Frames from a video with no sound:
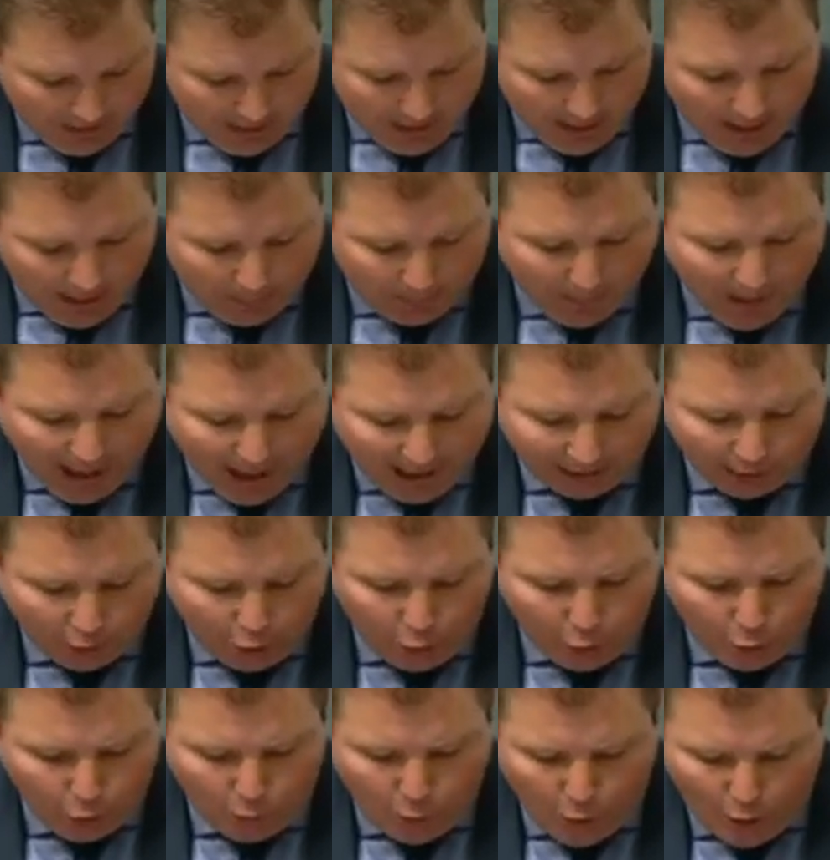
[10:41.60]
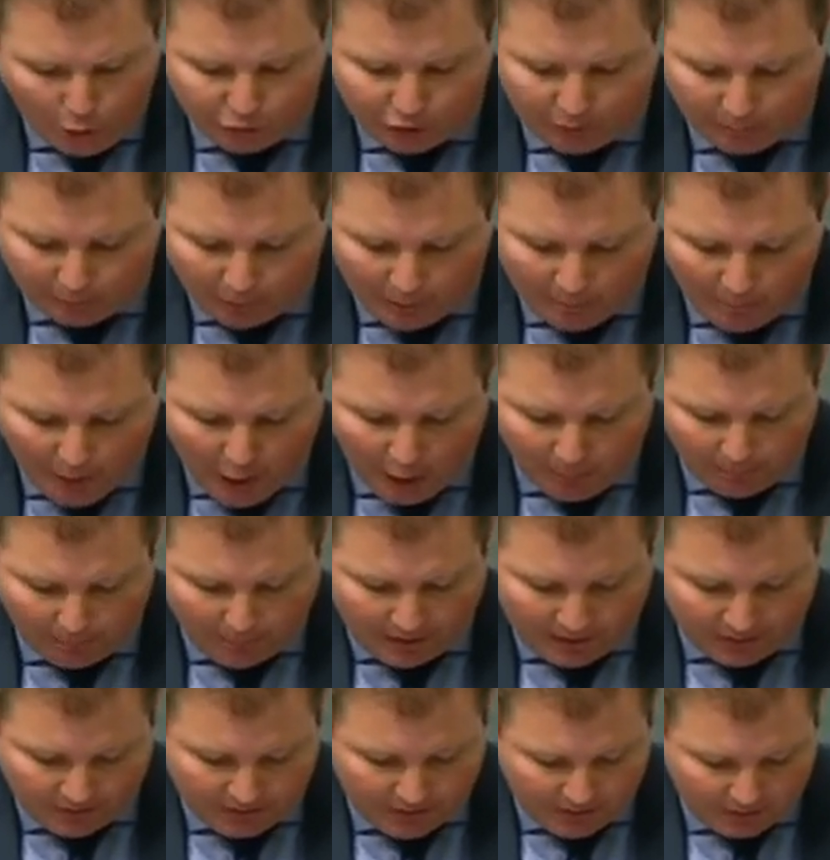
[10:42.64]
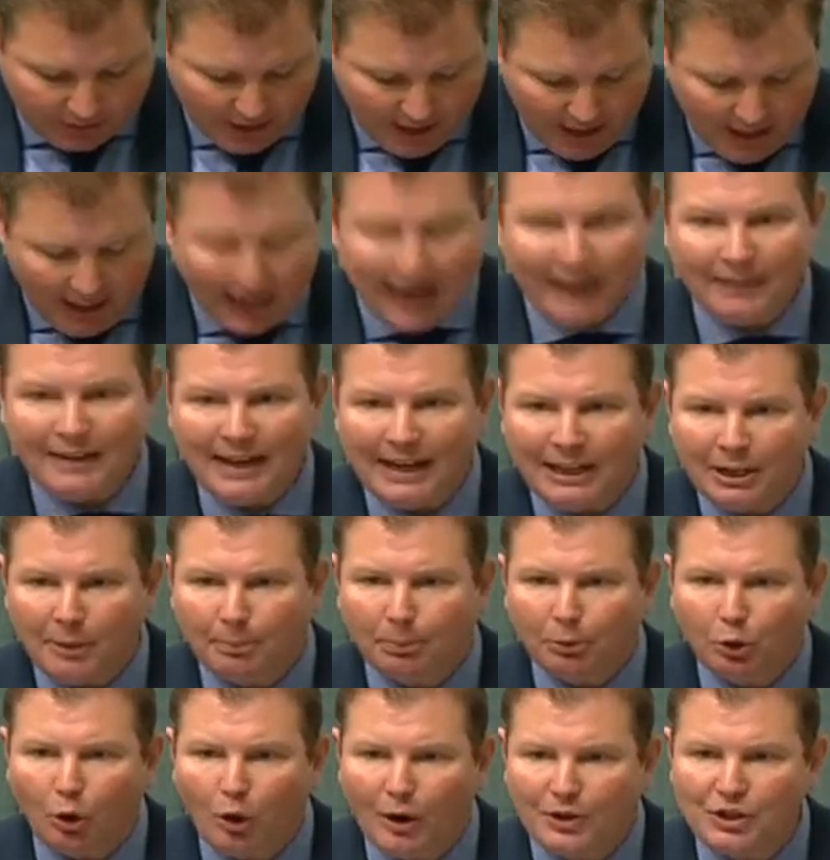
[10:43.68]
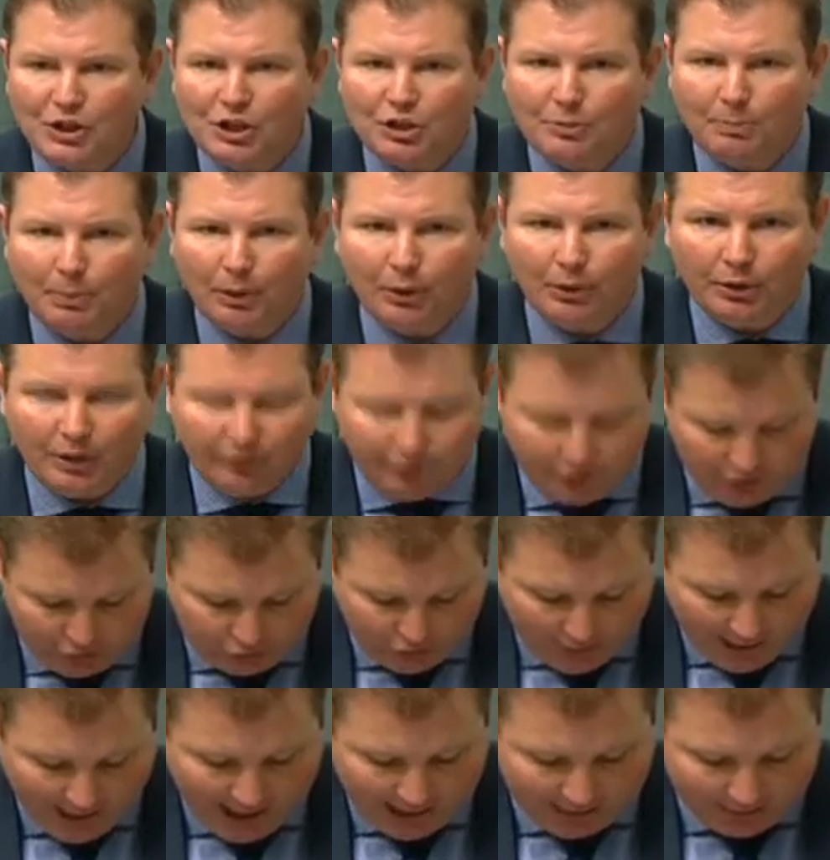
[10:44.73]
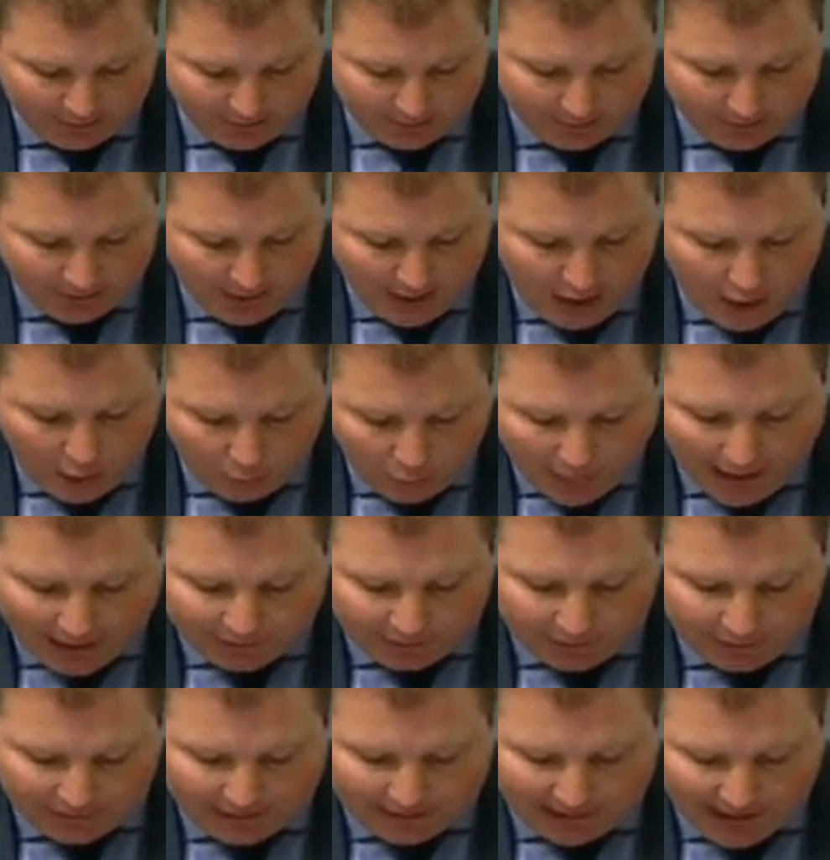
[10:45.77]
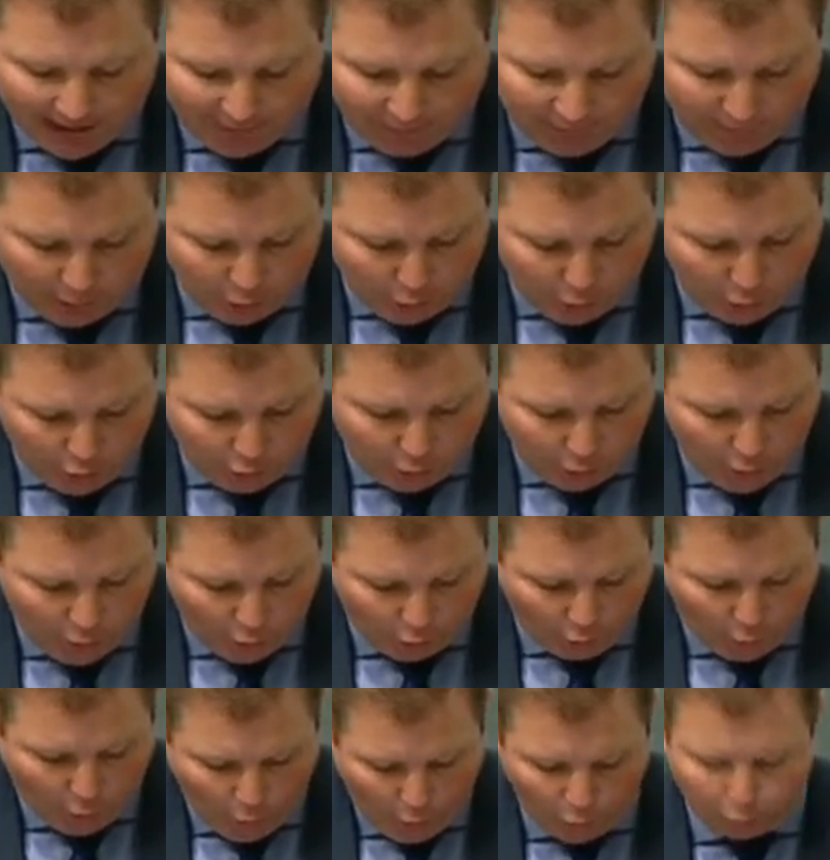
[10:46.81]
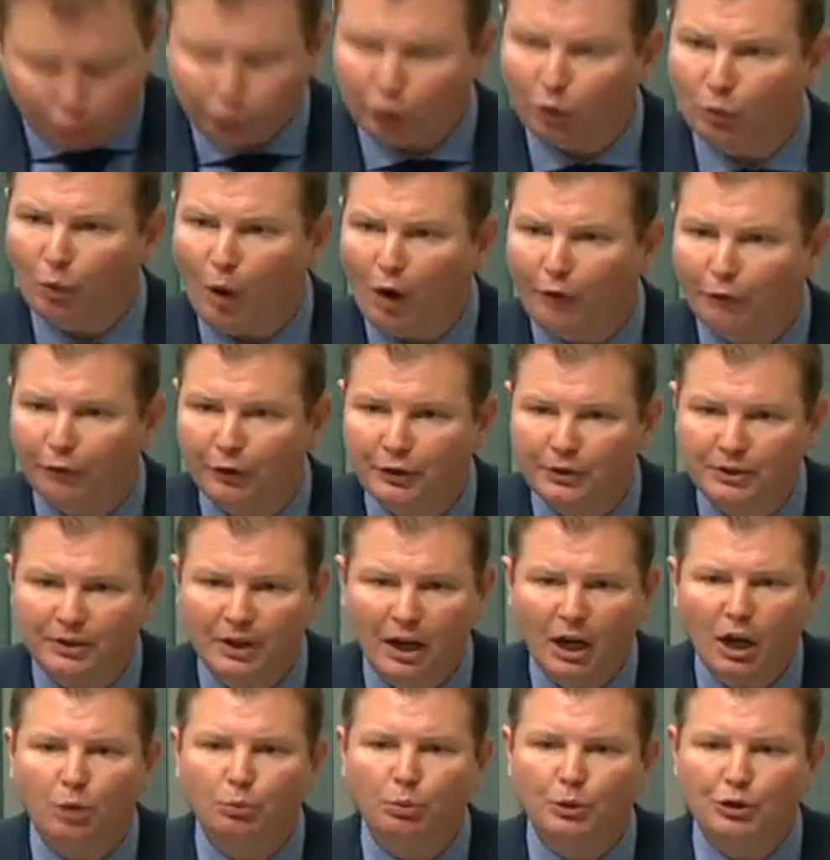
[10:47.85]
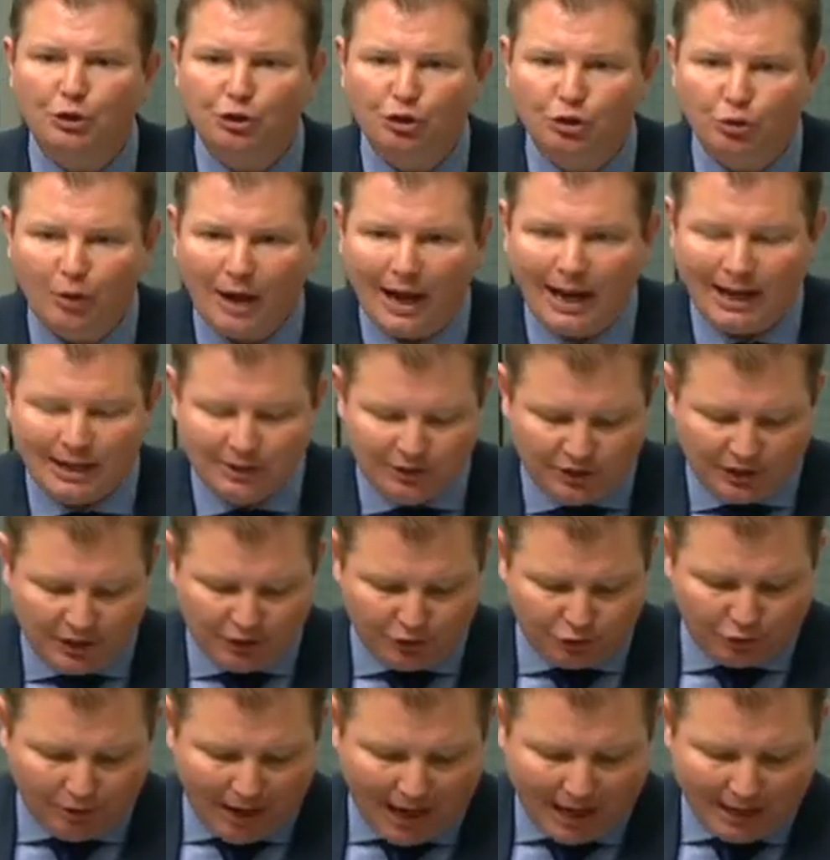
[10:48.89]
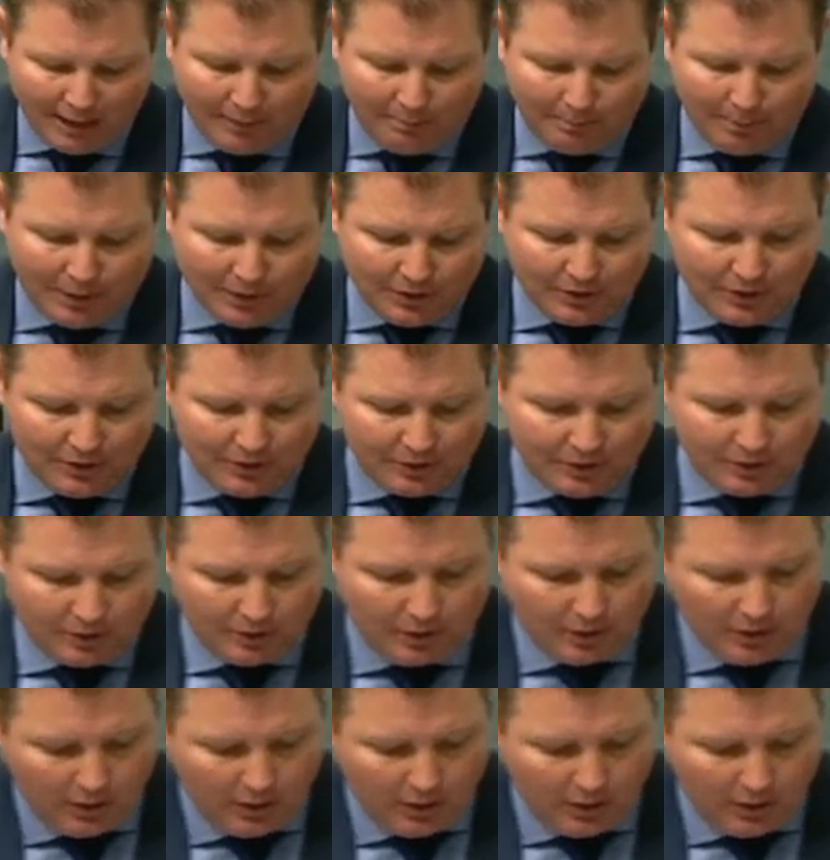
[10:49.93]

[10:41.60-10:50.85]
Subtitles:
A partner who works to promote business and the enterprising spirit of Australians, rather than a government whose work all too often restrains Australian business.